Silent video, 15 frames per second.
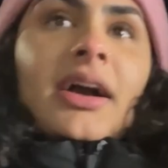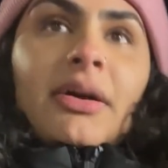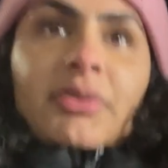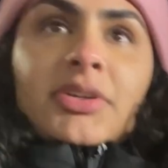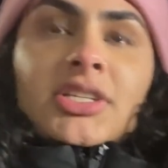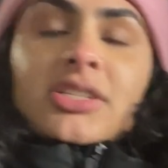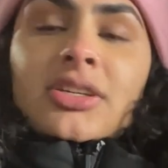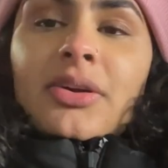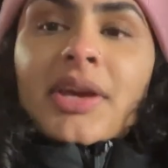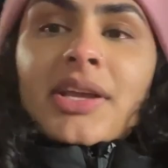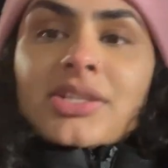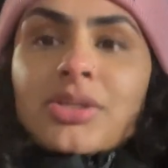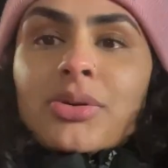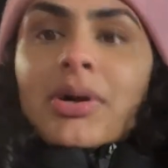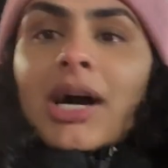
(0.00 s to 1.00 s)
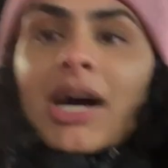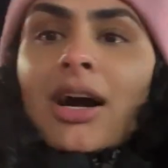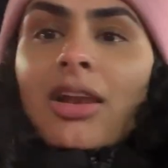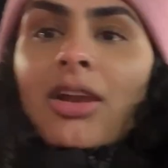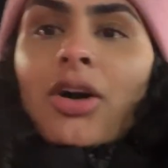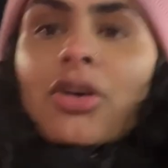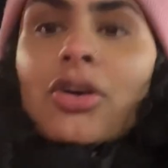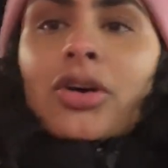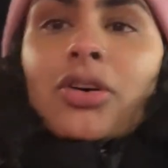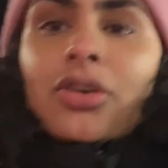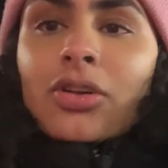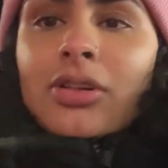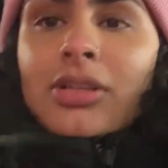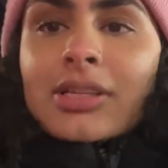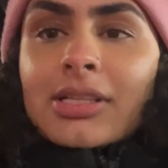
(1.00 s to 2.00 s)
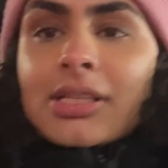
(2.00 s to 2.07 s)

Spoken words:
We're just going to our local